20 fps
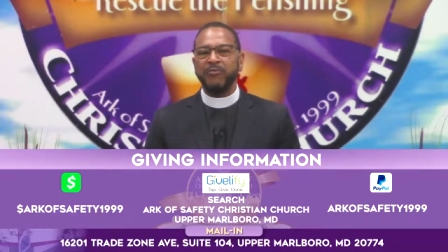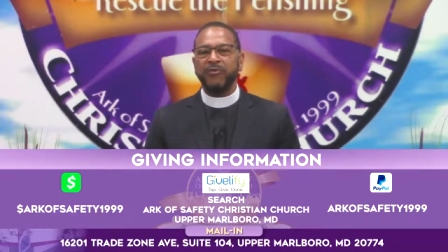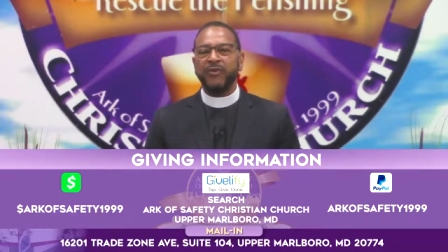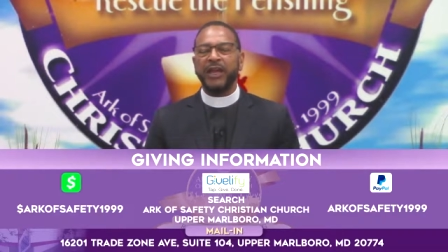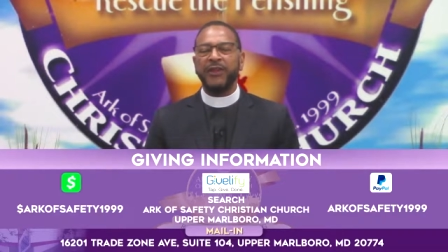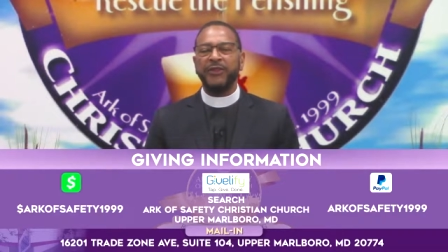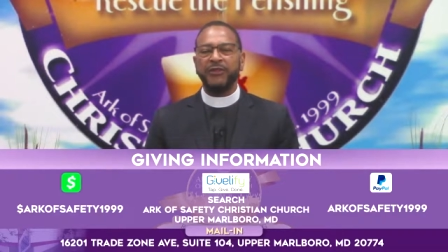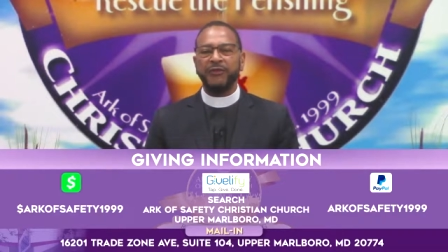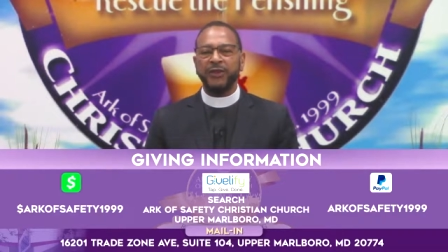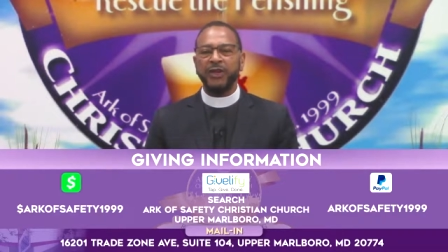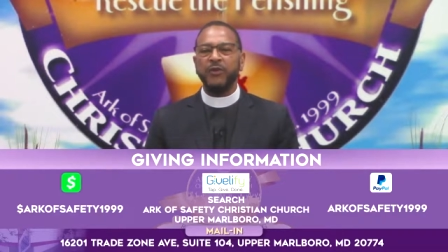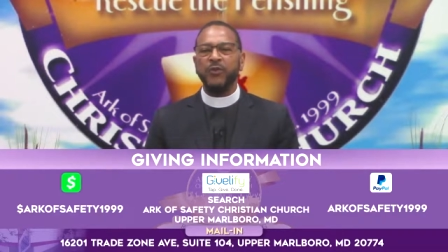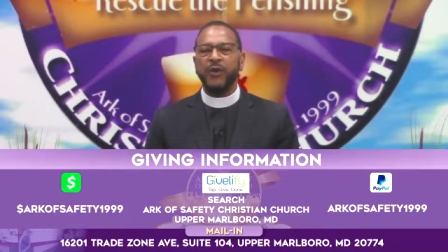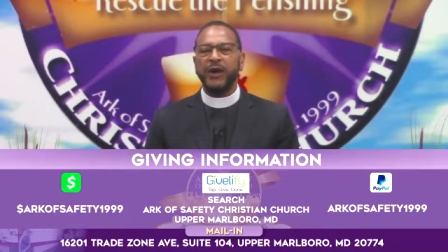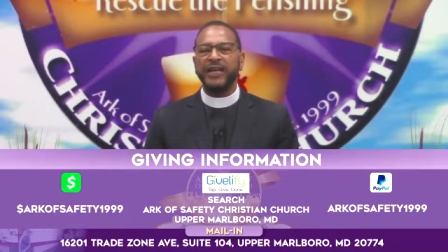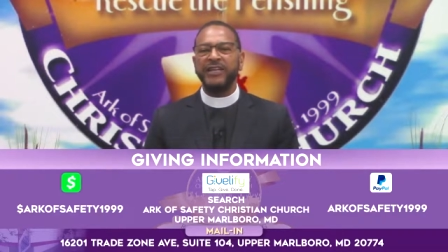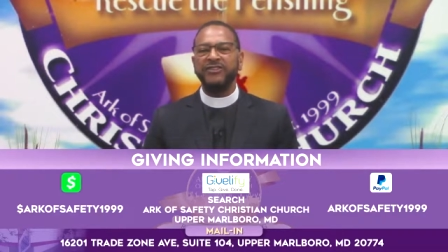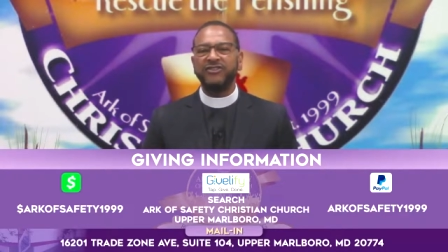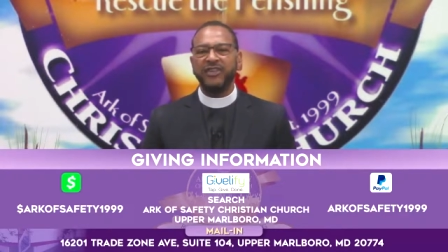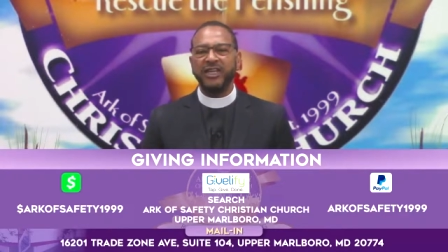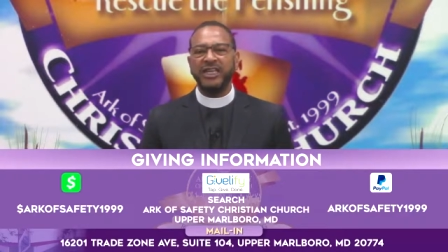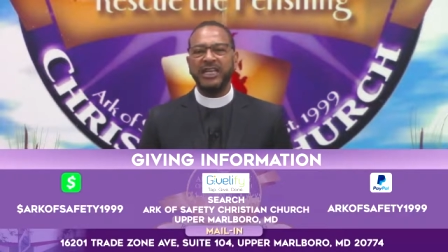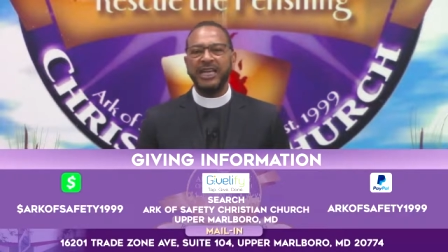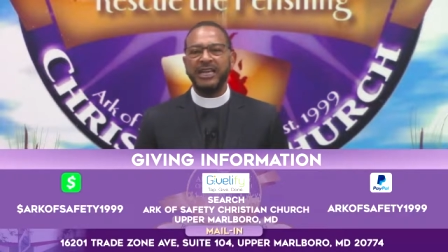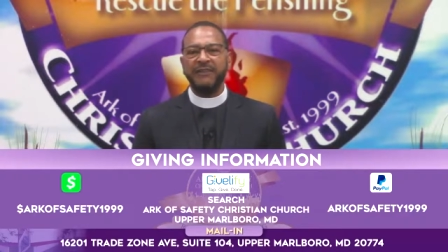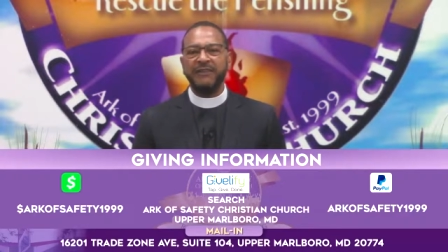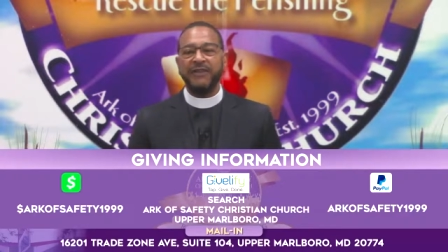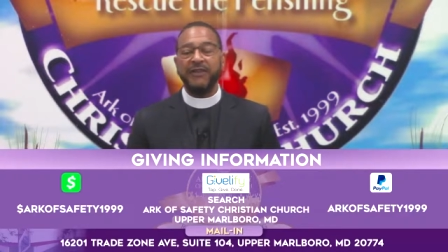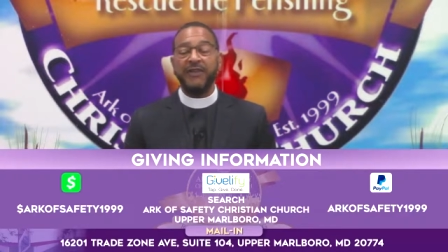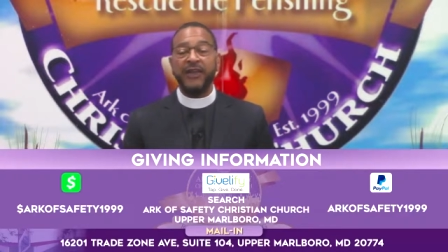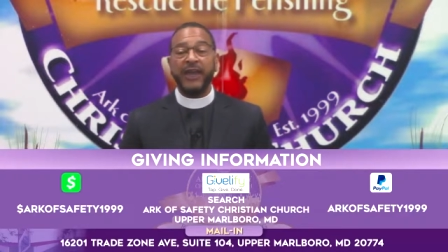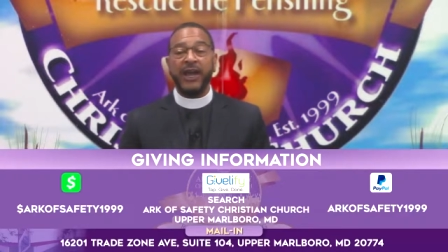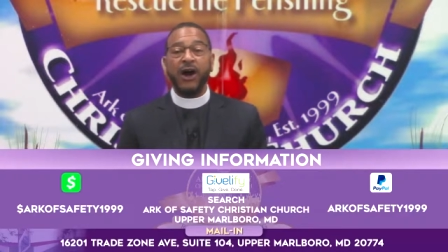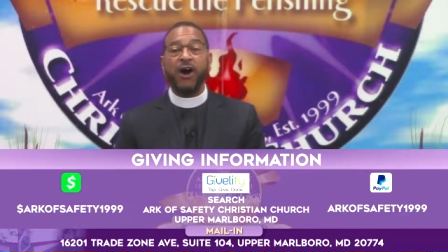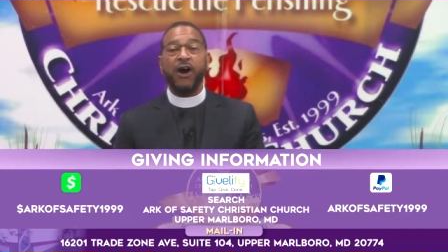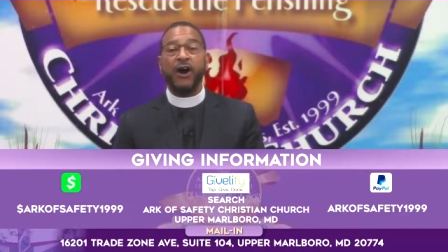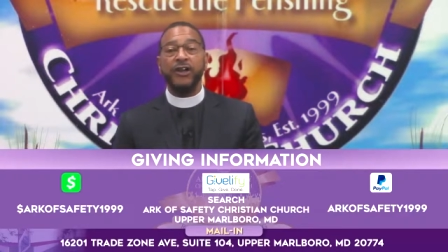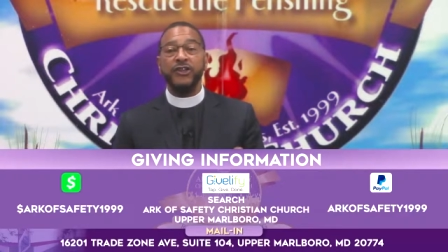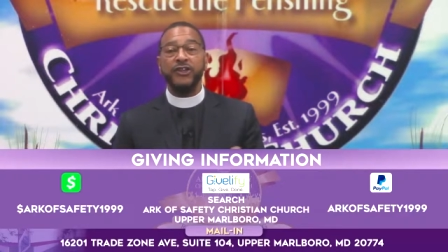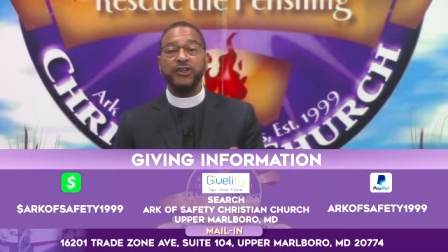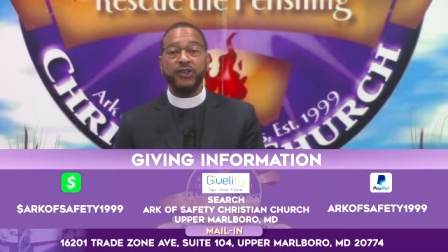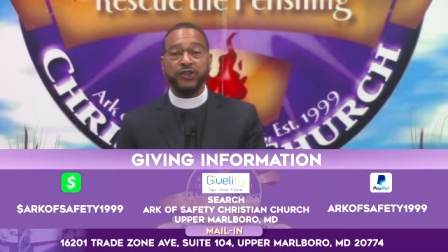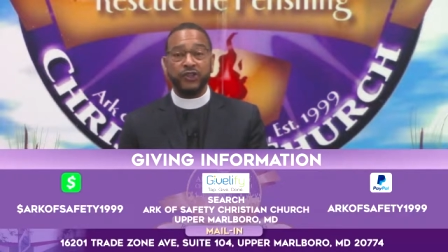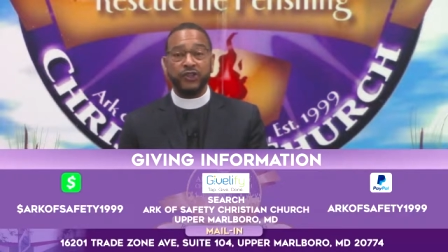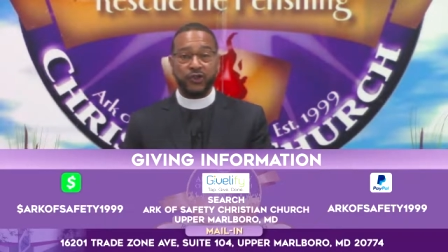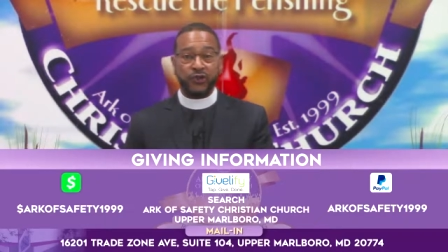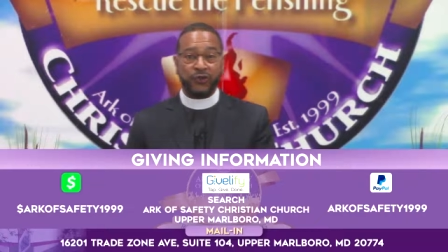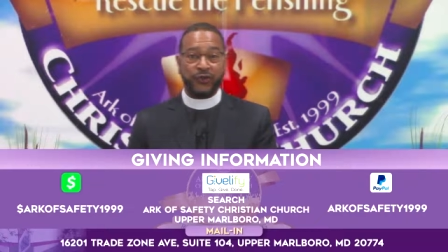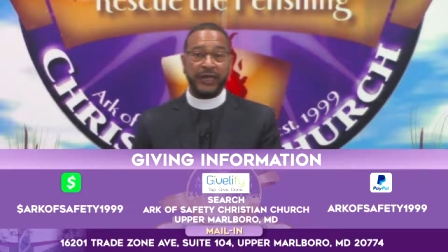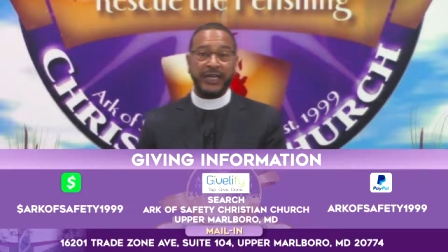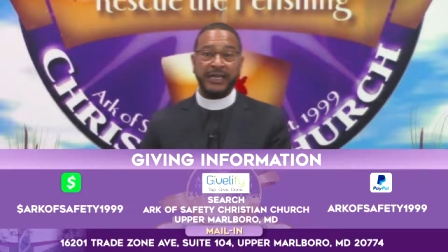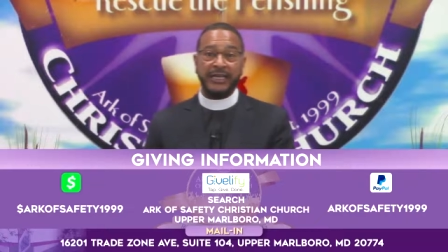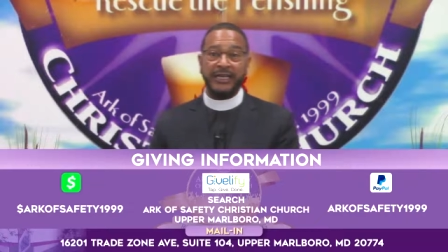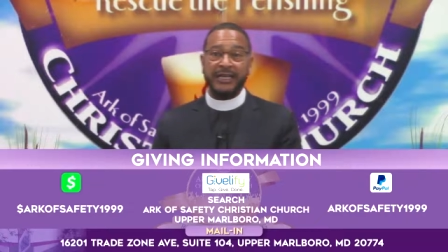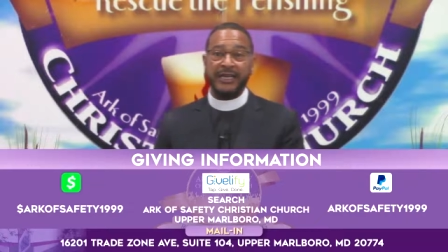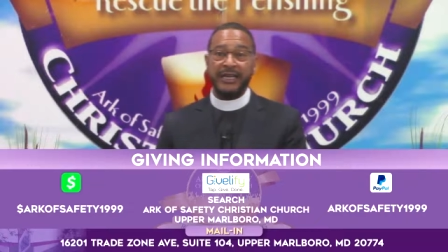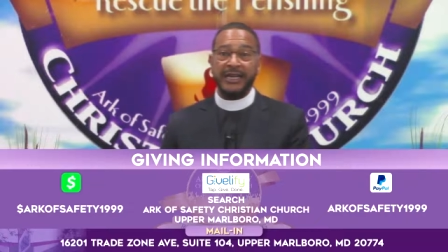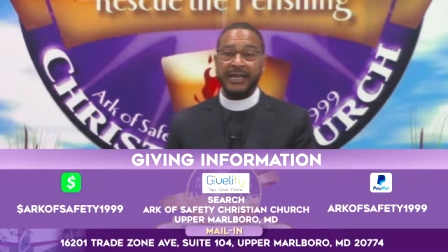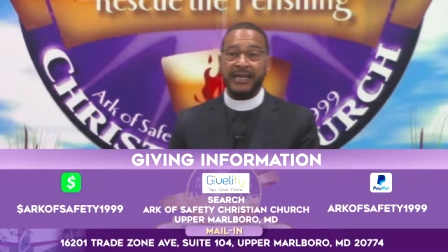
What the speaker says: there are three ways to give, and they're on your screen.